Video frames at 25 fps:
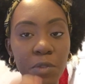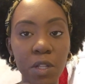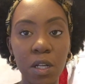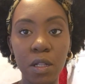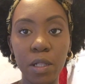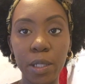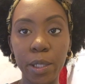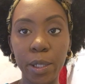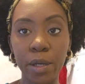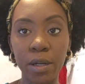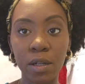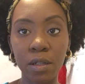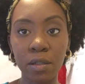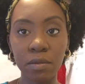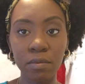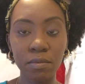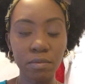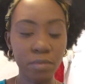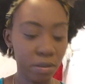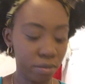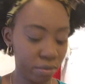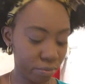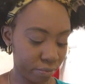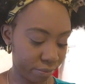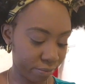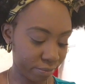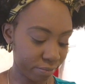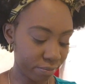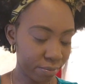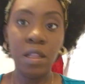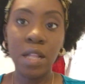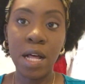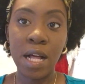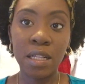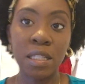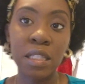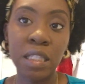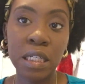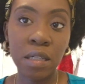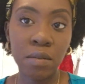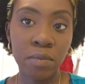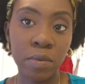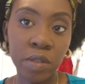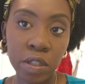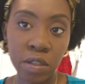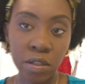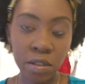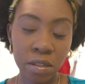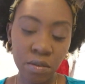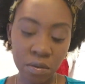clear. Last thing I'm
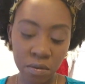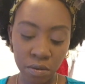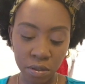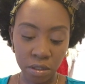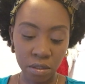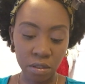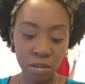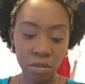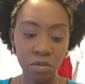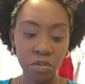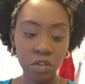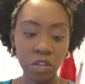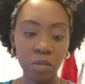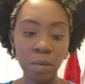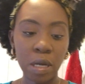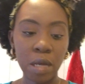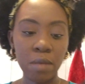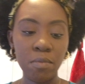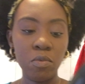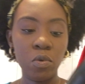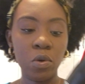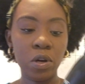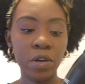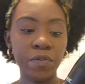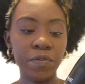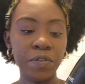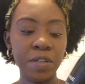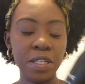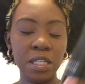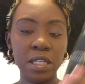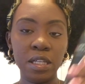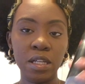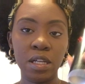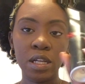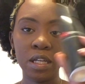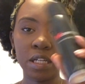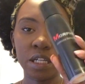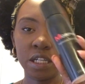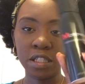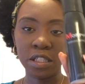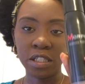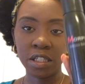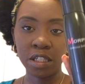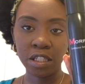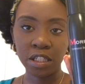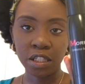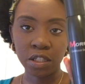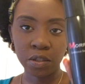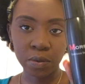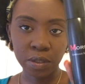gonna do is use my Morphe
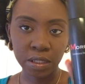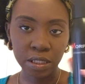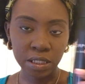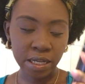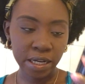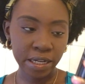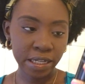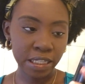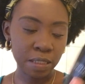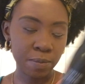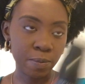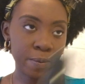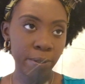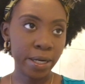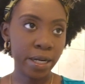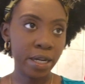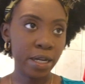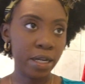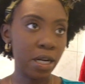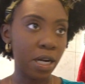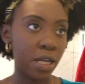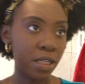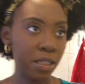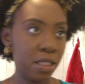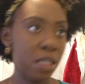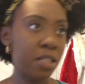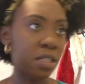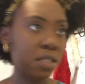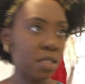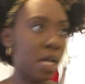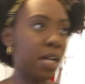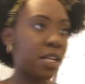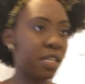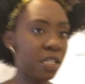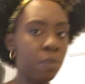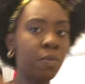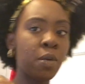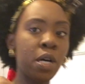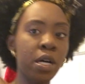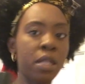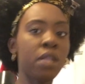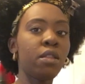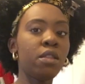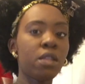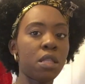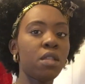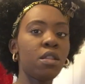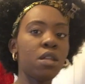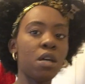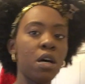Continuous Setting Spray. I got this last
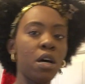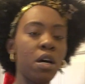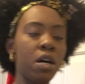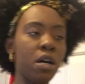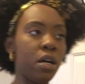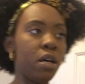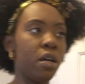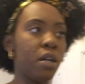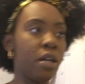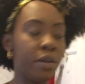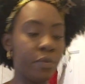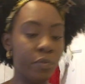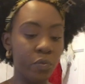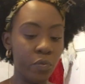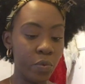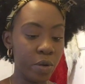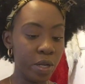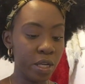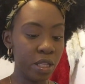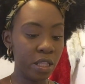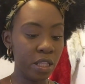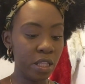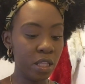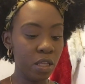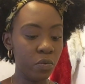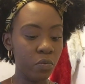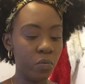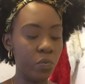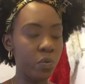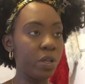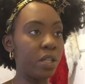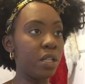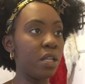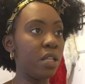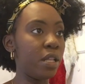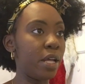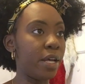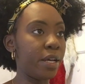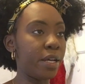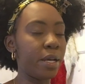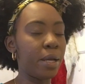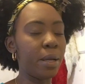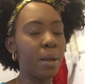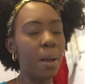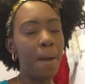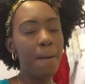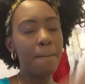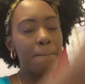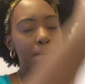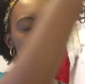month. I really, really like
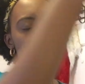it.